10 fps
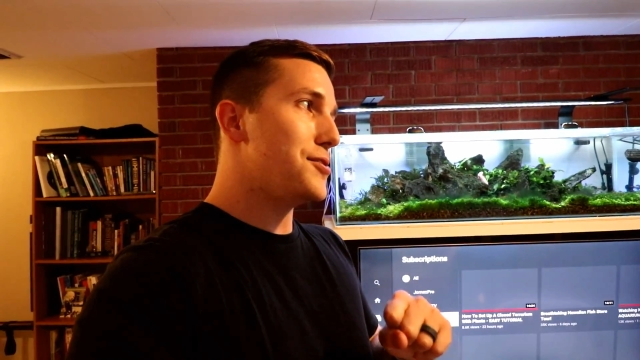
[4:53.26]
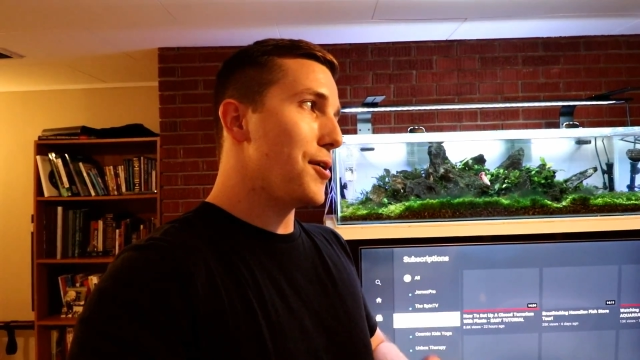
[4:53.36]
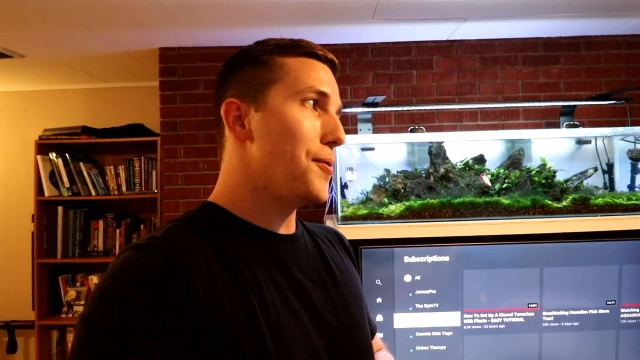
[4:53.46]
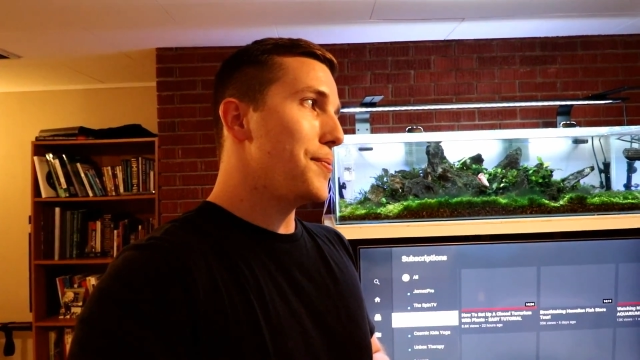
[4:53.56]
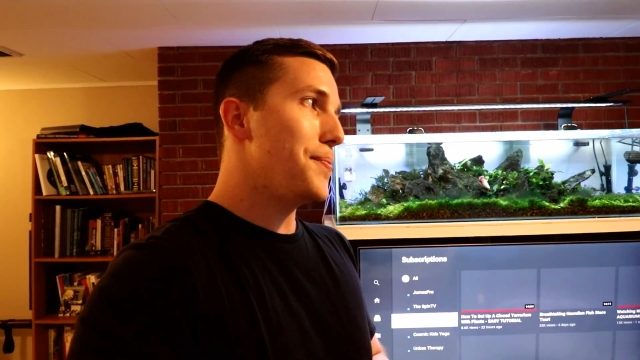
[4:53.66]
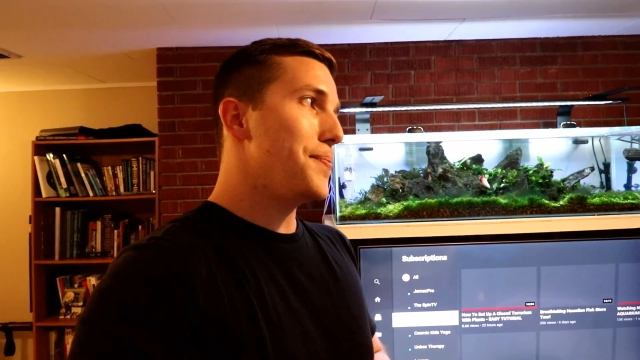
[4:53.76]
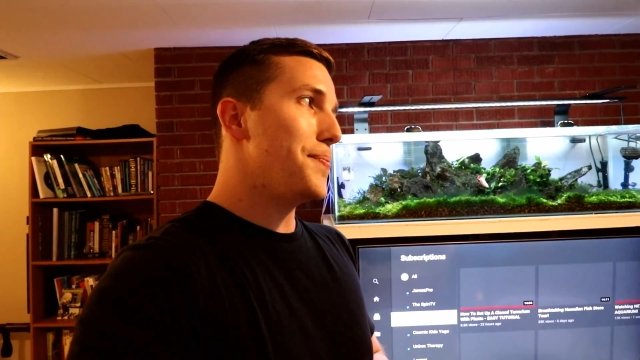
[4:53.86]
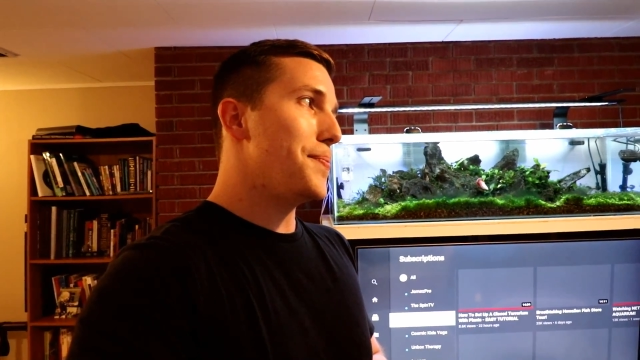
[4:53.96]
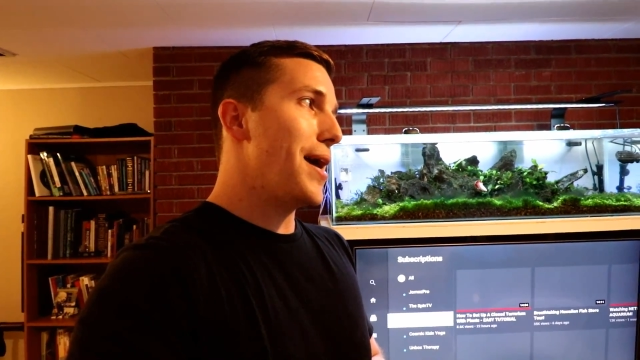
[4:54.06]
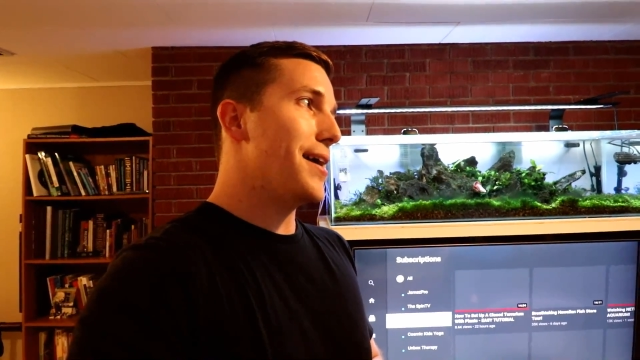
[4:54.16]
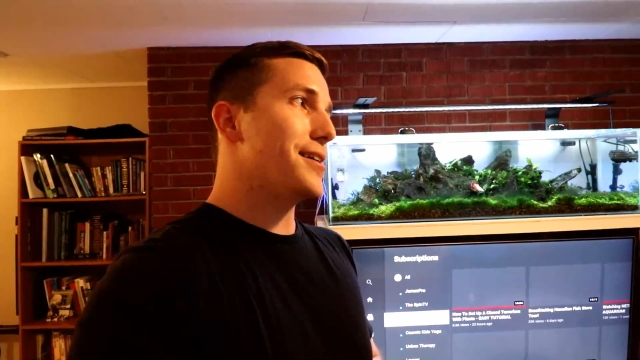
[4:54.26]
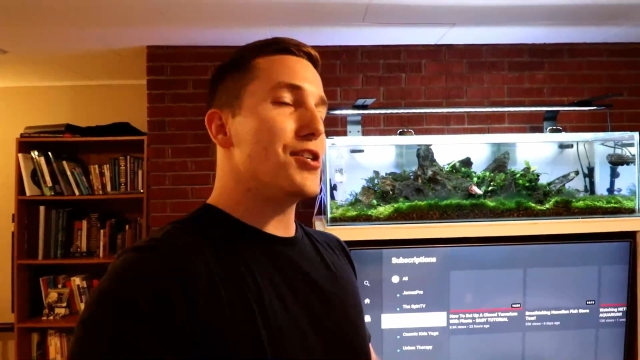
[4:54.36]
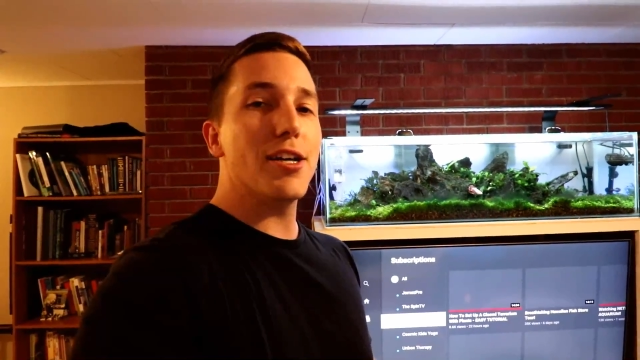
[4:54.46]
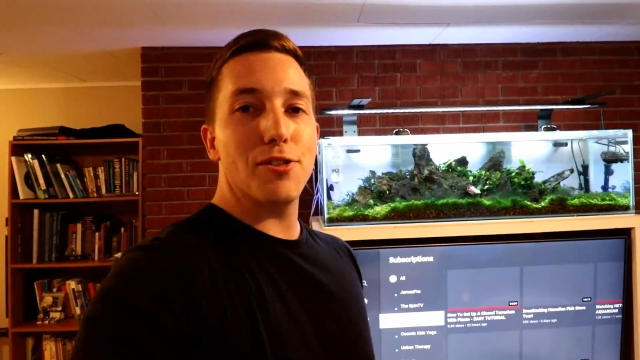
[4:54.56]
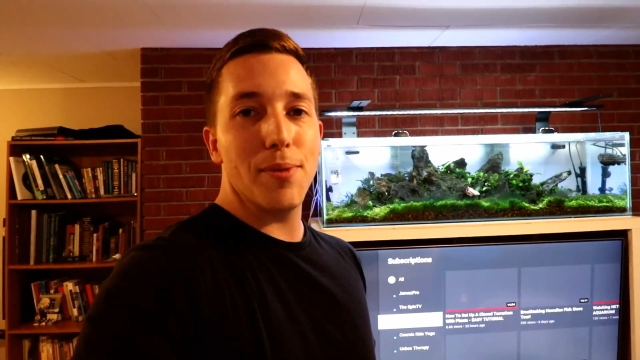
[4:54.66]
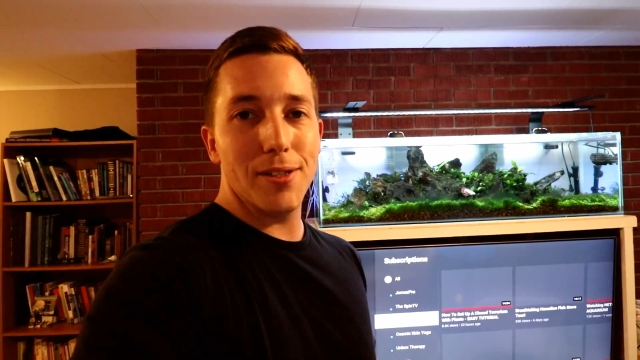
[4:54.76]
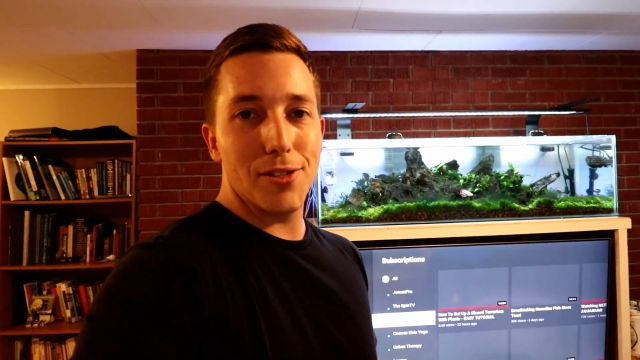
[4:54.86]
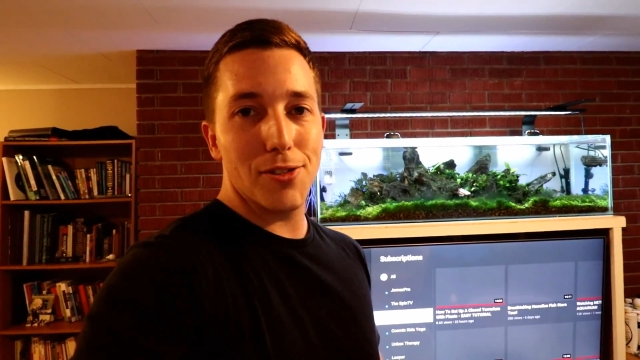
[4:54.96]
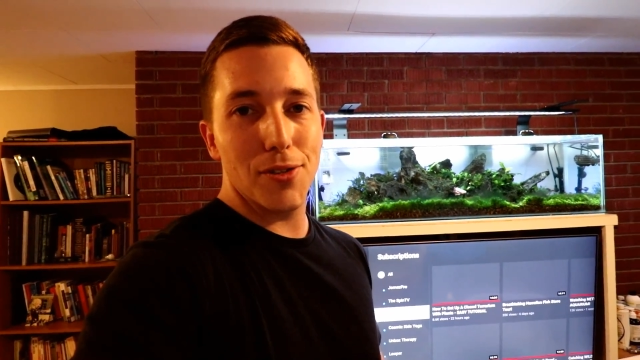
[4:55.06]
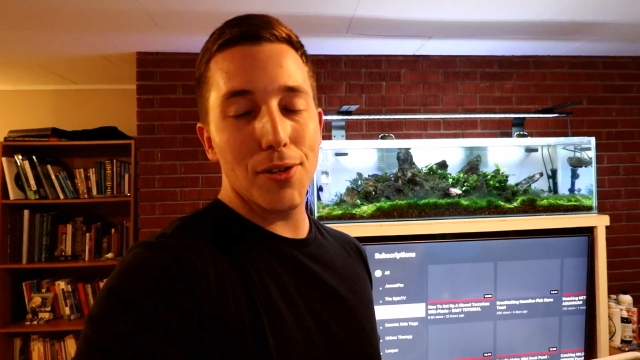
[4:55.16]
don't make
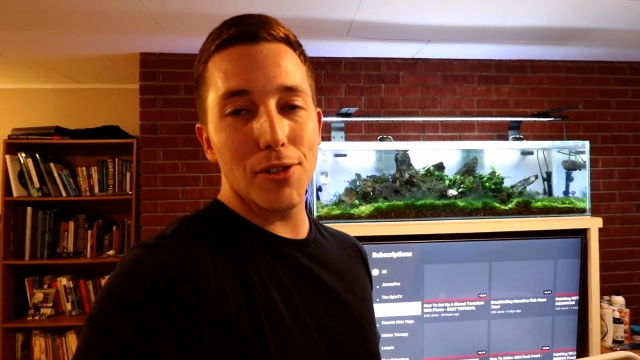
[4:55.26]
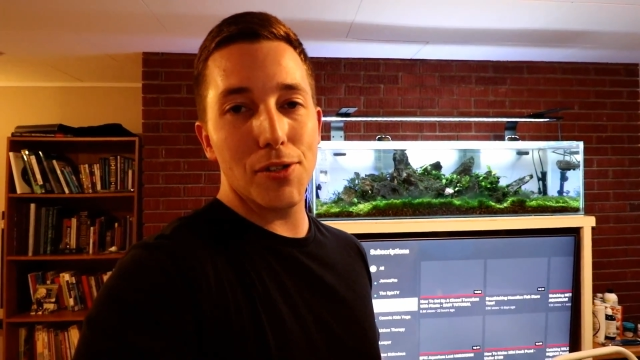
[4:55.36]
adjustments to your